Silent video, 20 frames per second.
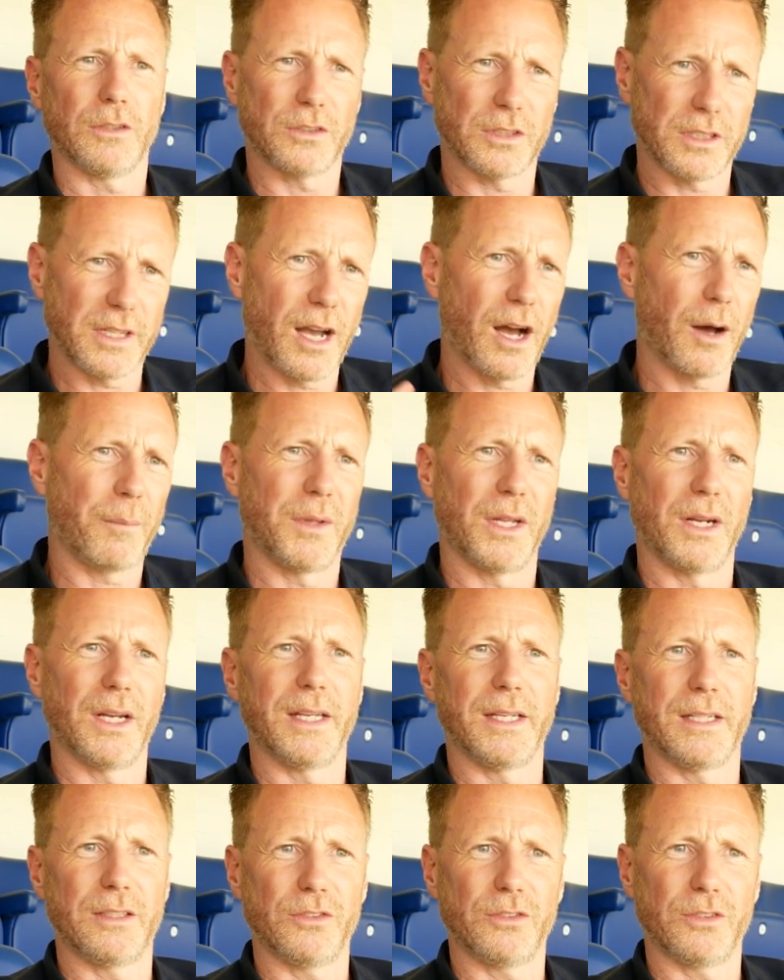to get up the
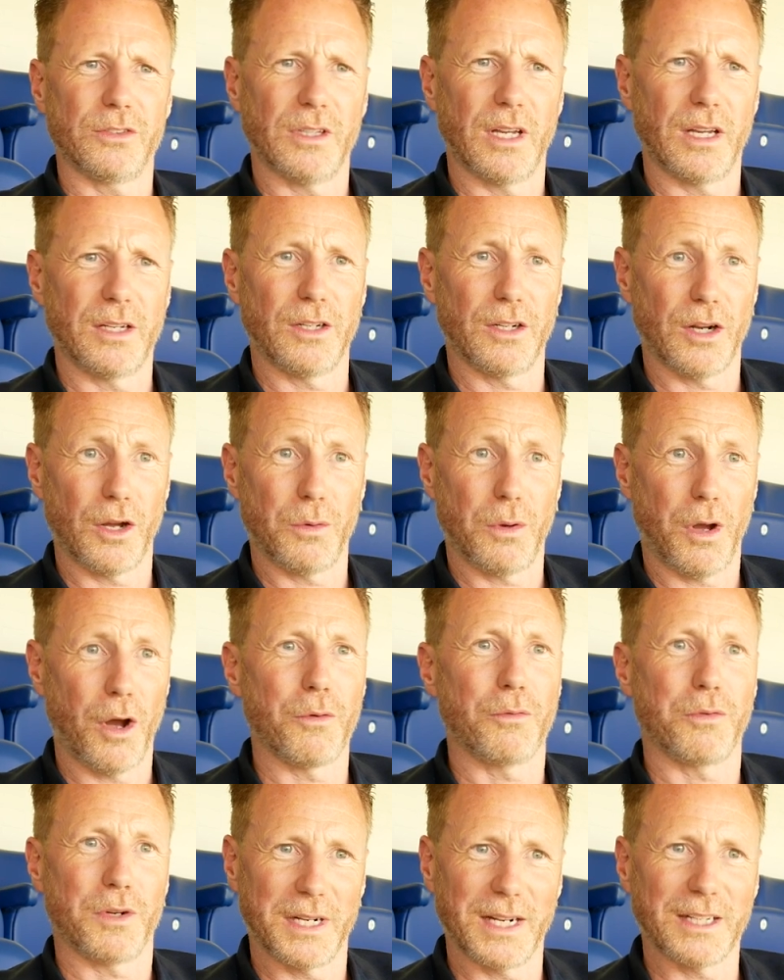leagues, and you know,
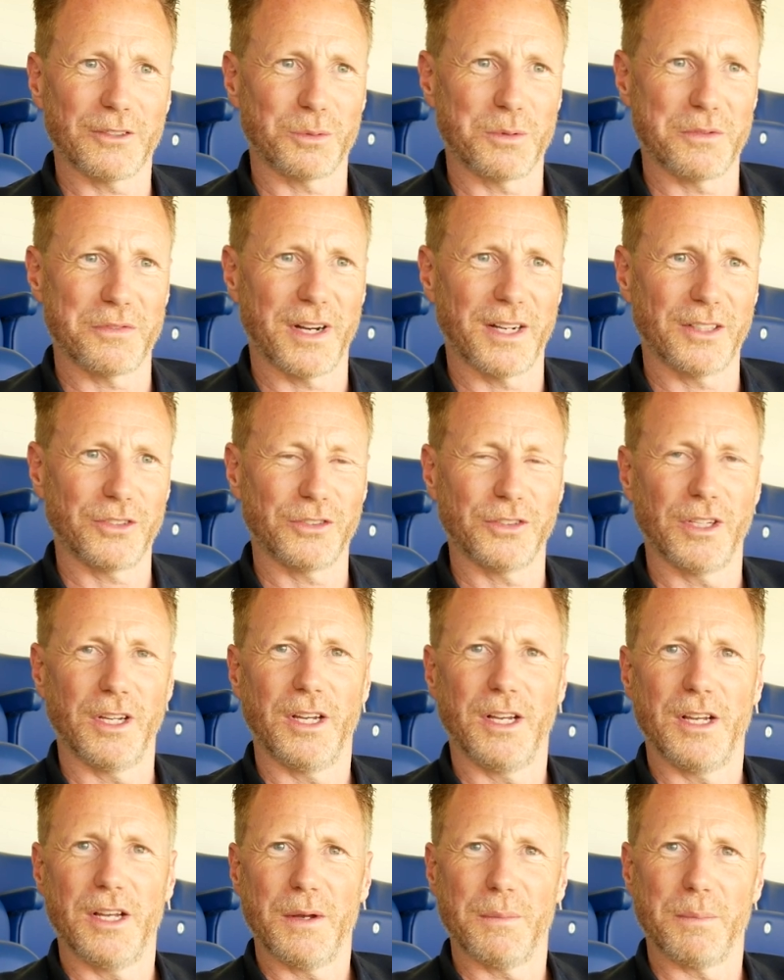hopefully that's with us.
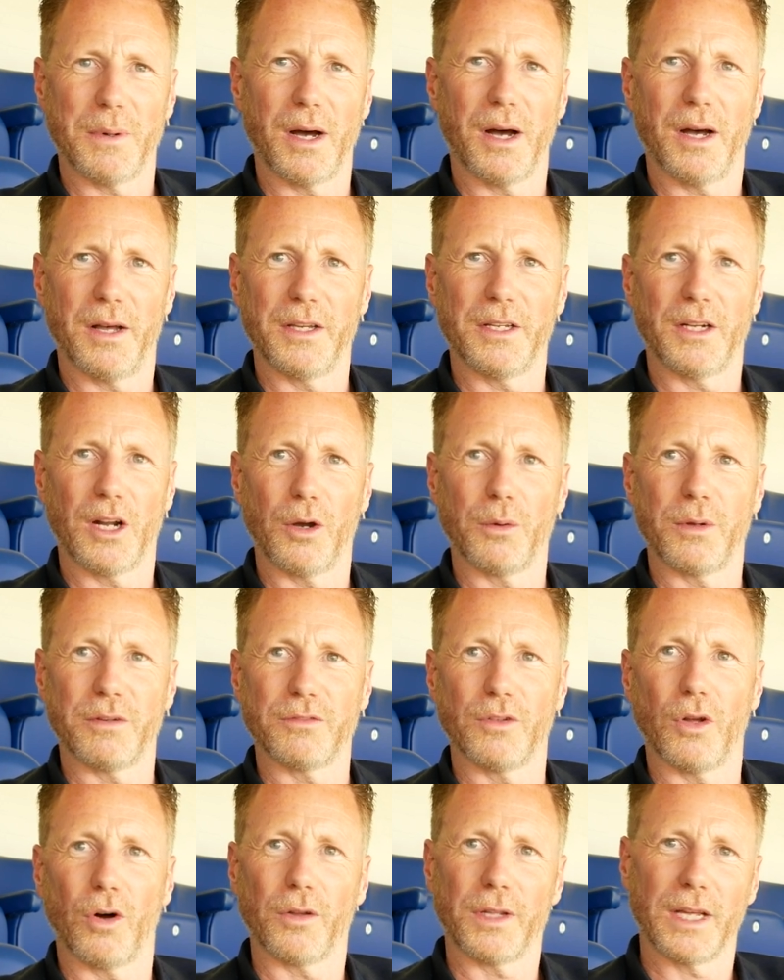But you know,
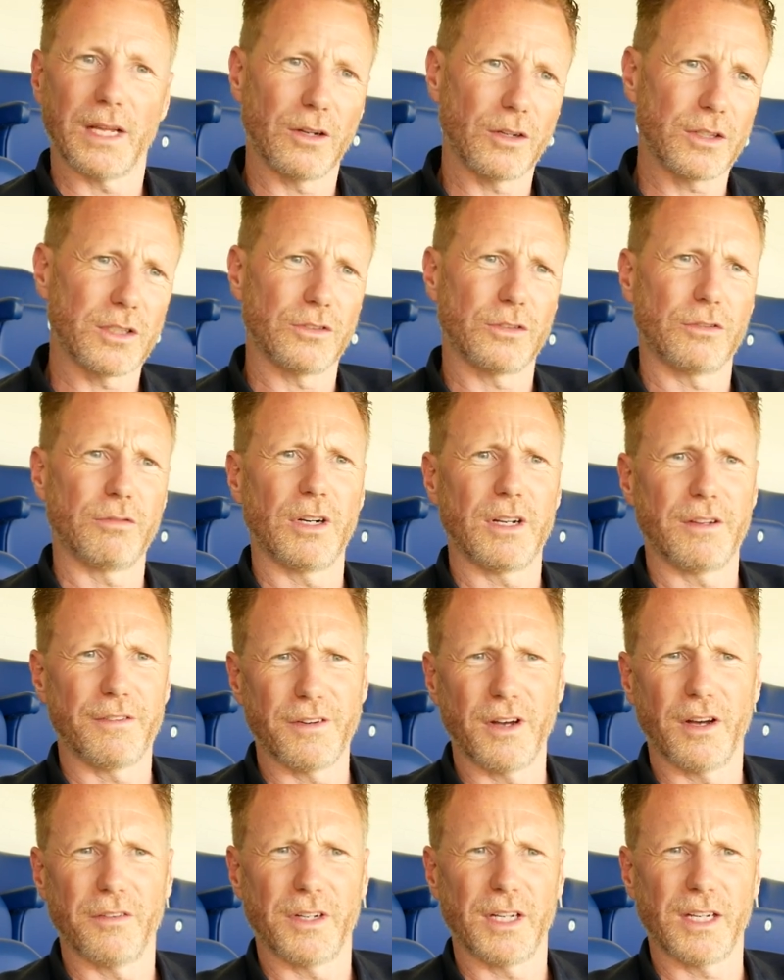if not, they're looking to really
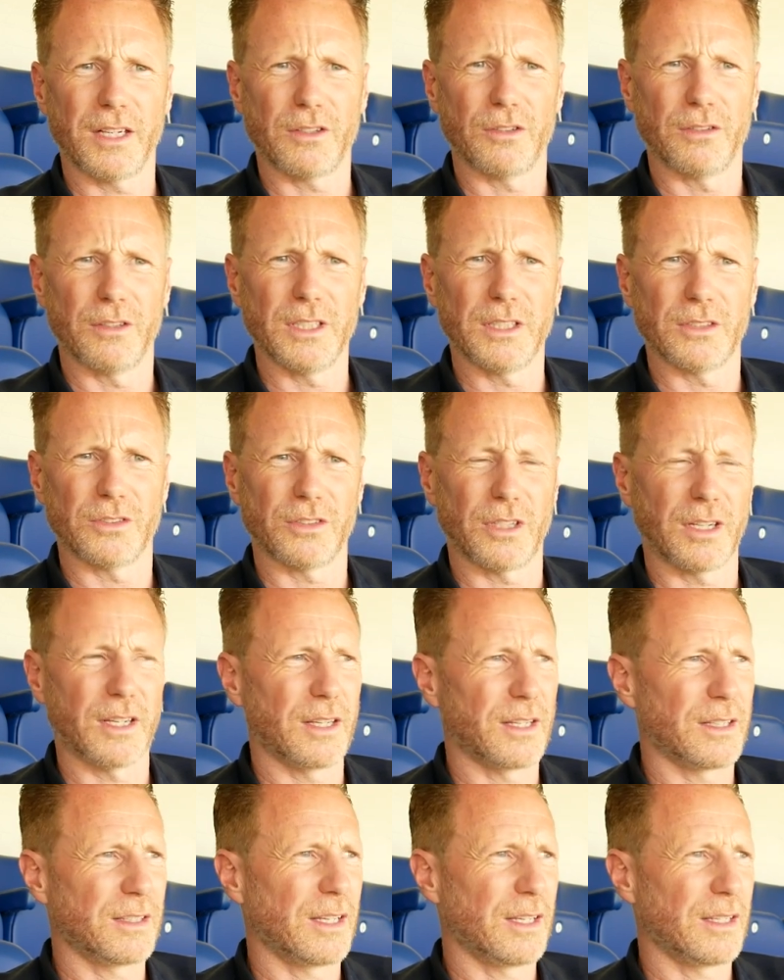further their careers. So
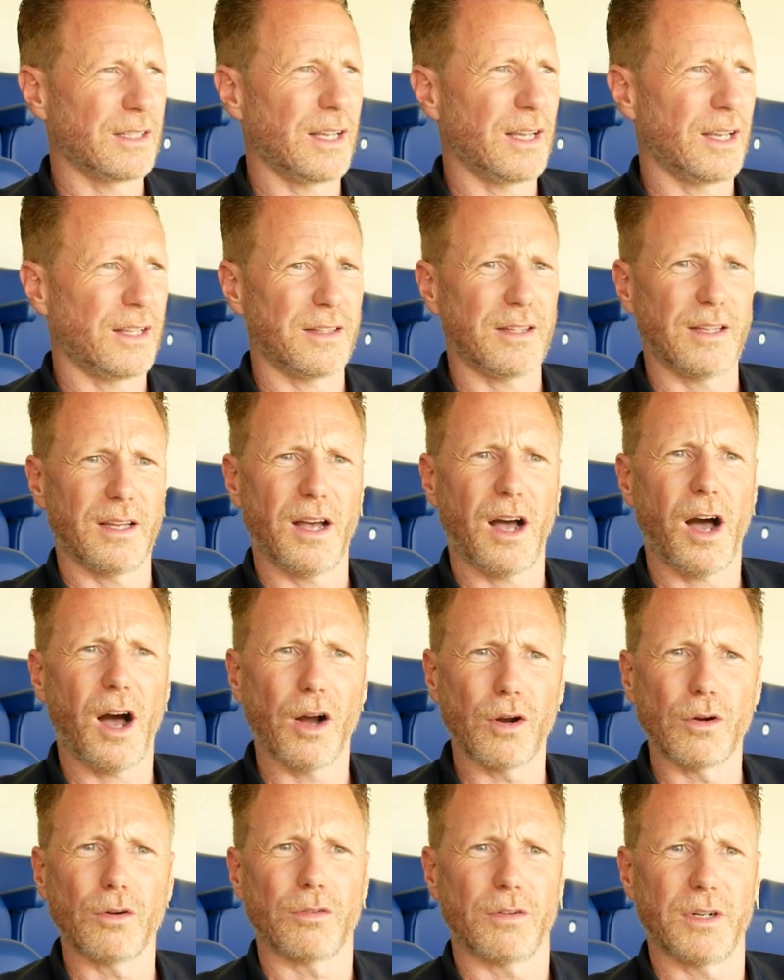they're
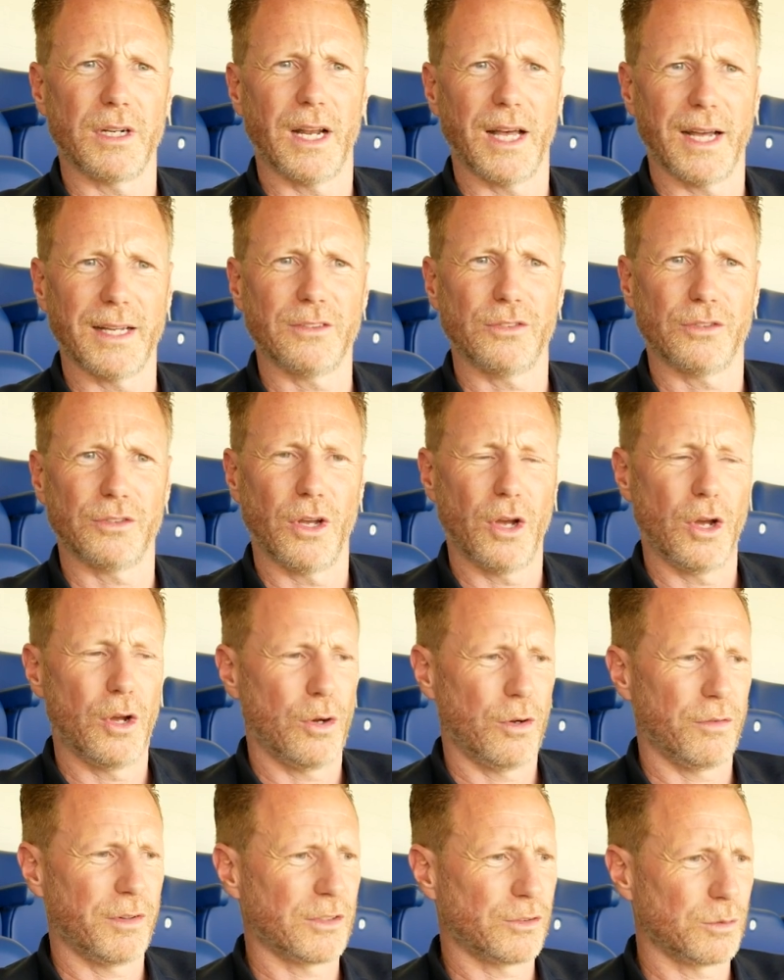hungry lads.
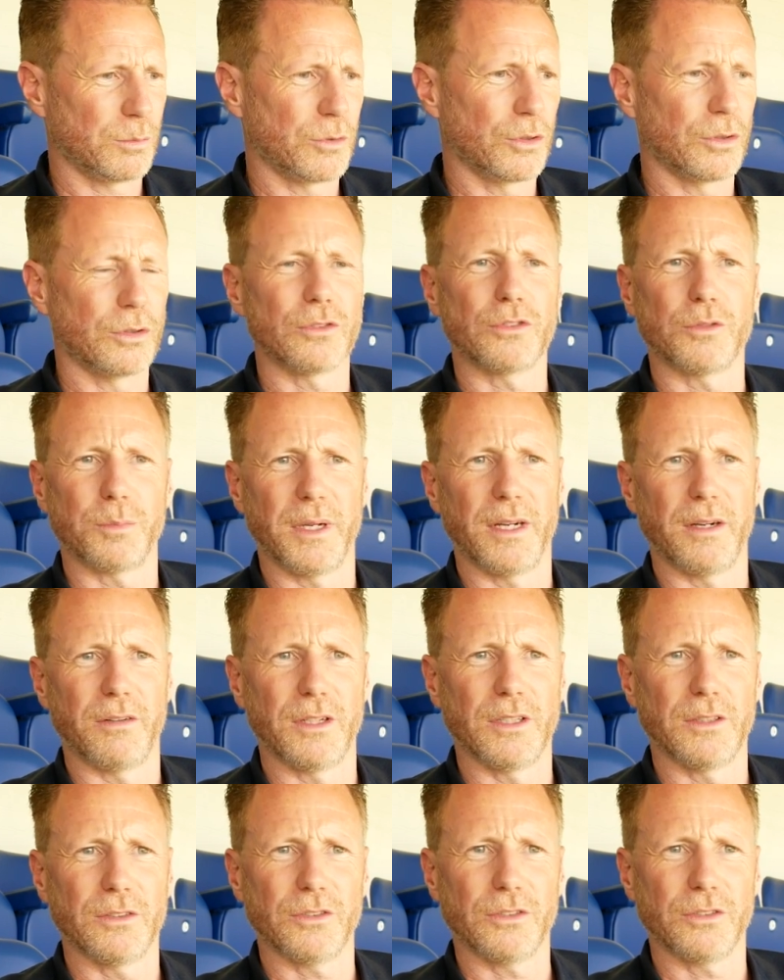We've had some good
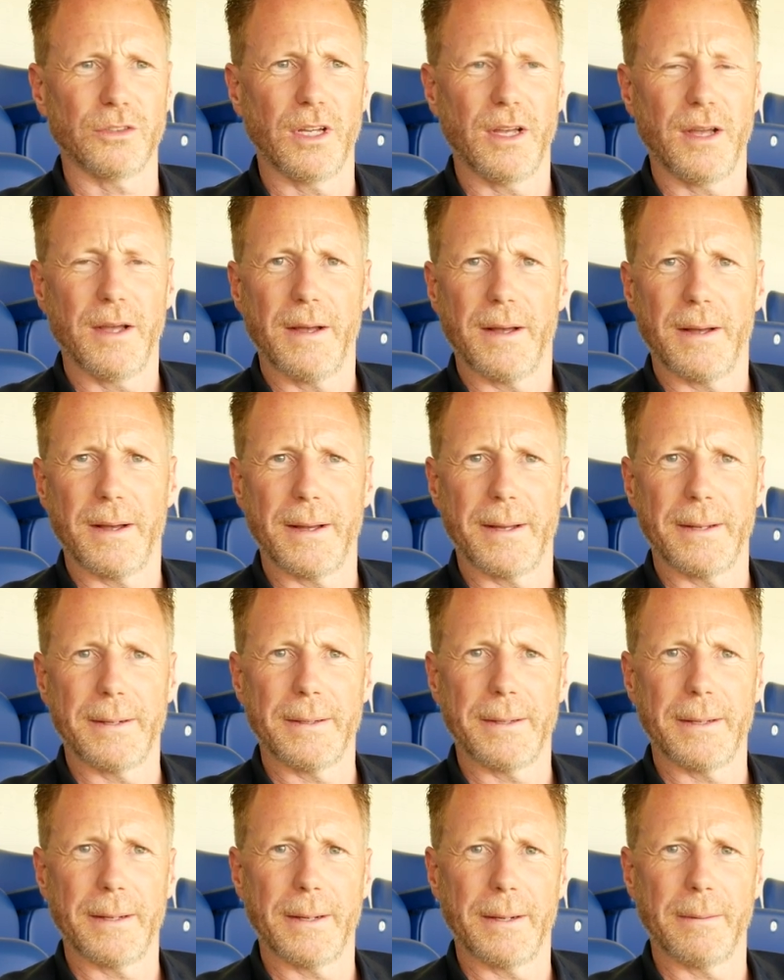experience,
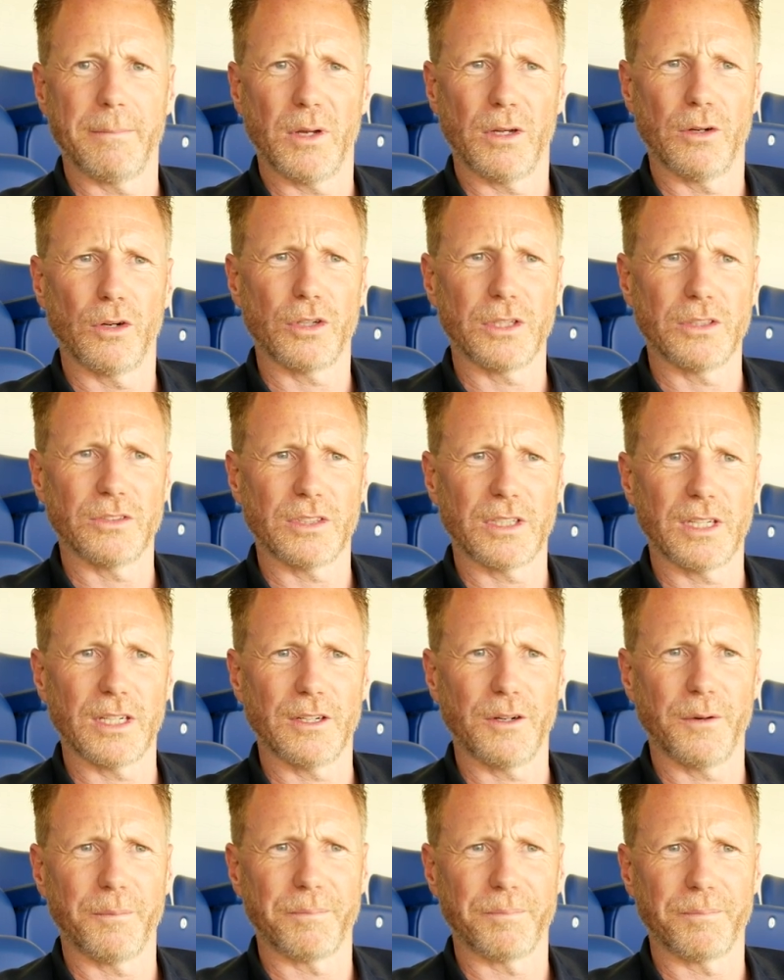and are looking to
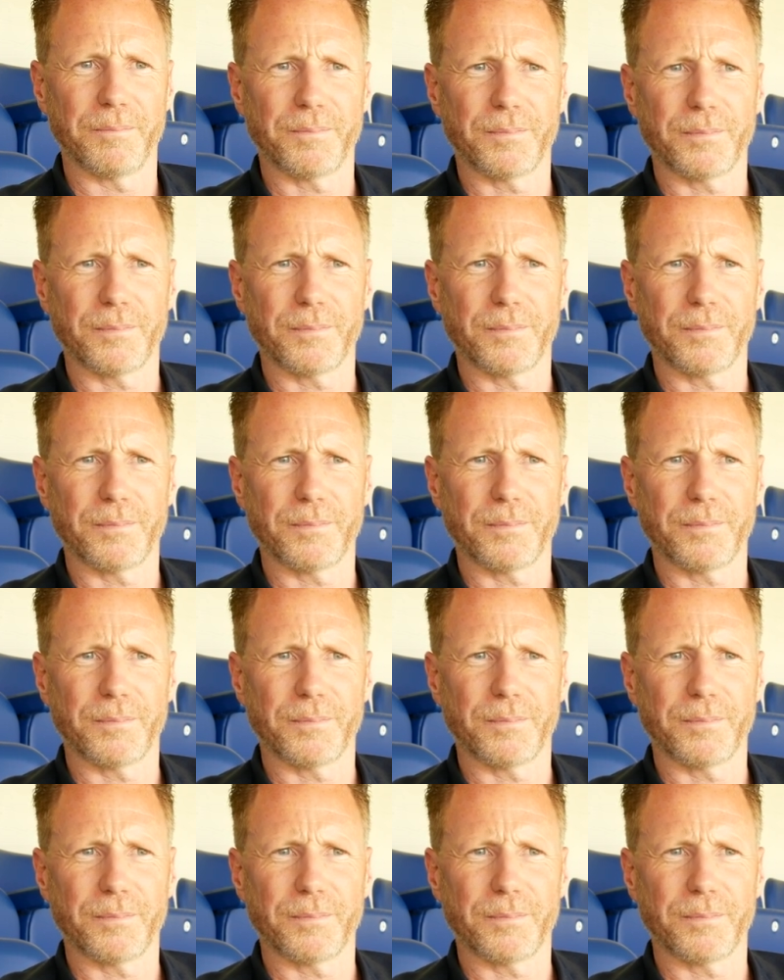kick on.